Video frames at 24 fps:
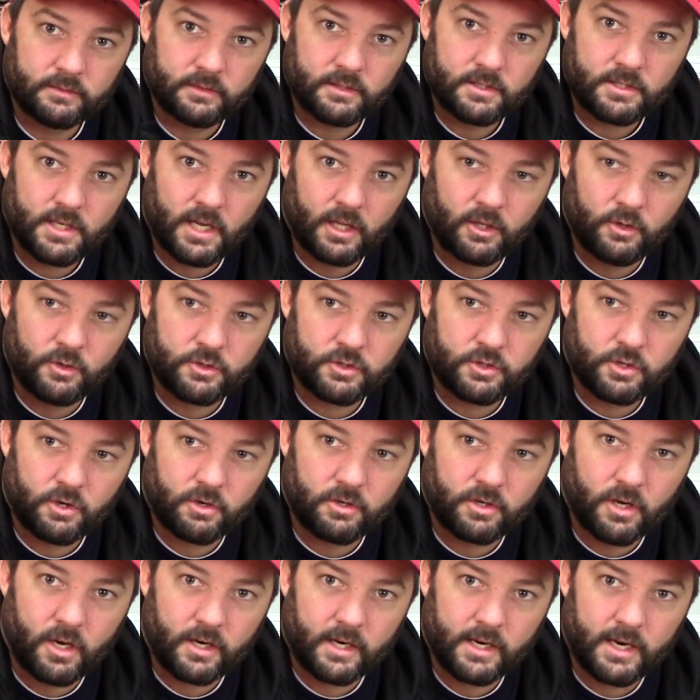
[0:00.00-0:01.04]
It's got a little
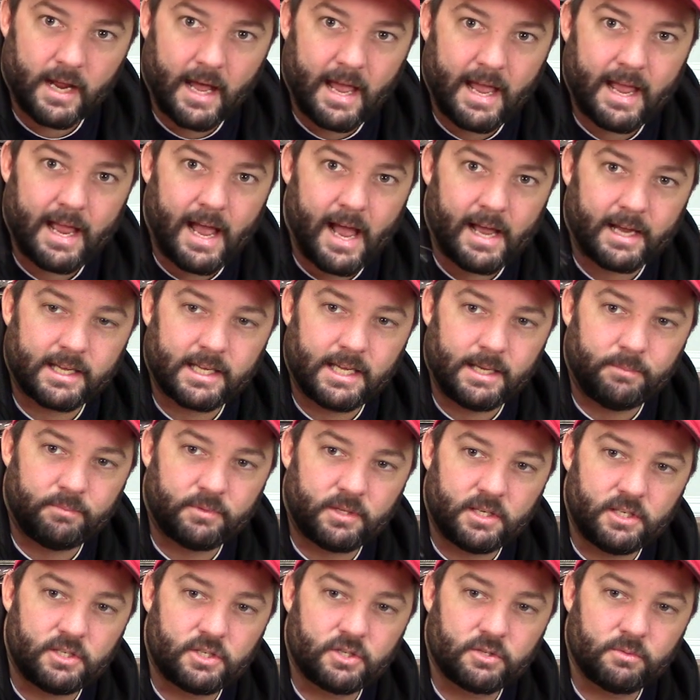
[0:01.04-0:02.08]
skirt on it. And I, I keep
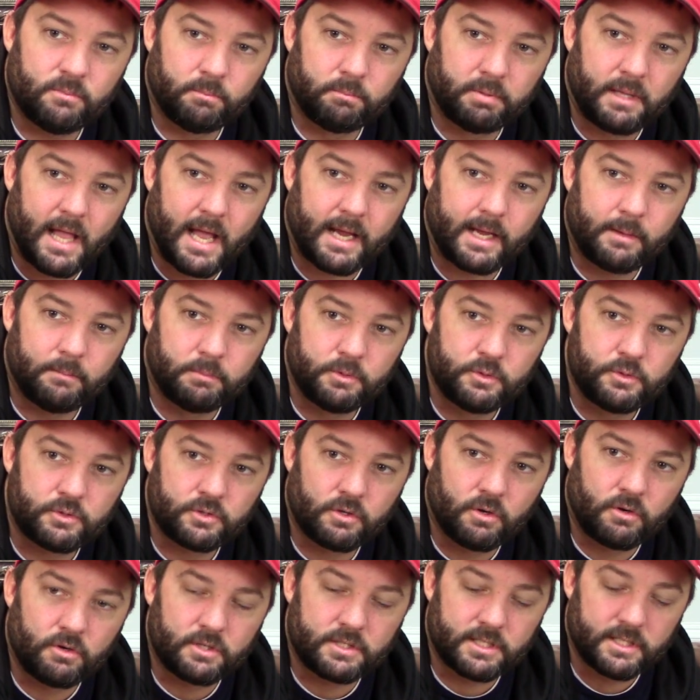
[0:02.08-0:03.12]
these black and blue
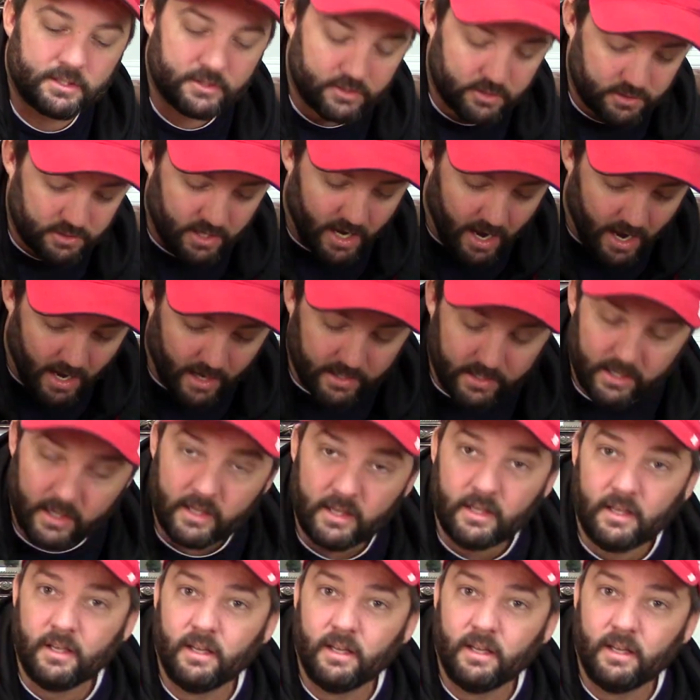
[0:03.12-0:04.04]
skirts in stock.